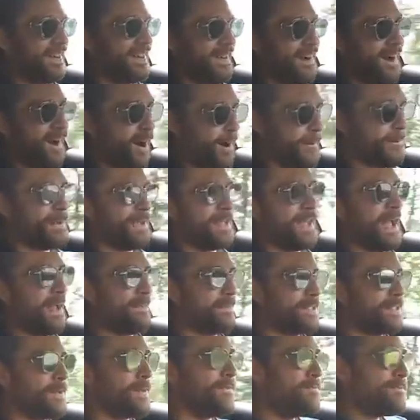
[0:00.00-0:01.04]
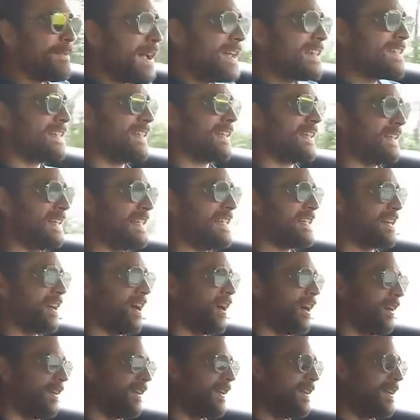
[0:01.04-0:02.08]
RPM. So we've basically
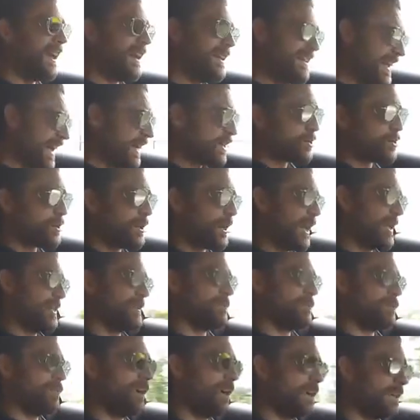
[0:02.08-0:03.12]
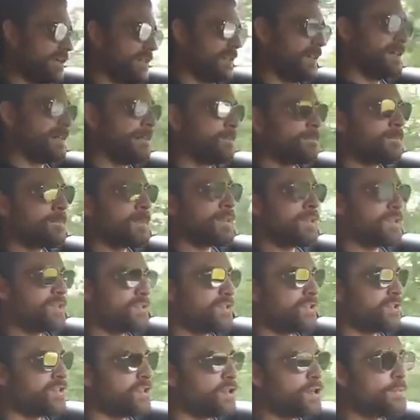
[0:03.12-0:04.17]
got a naturally aspirated,
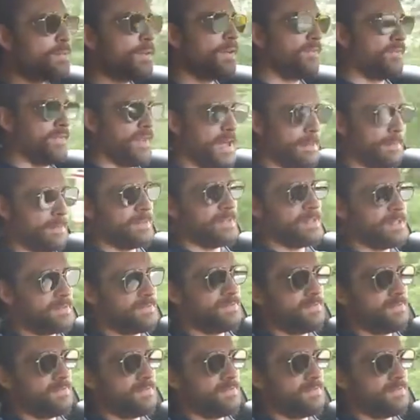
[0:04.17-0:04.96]
super fabulous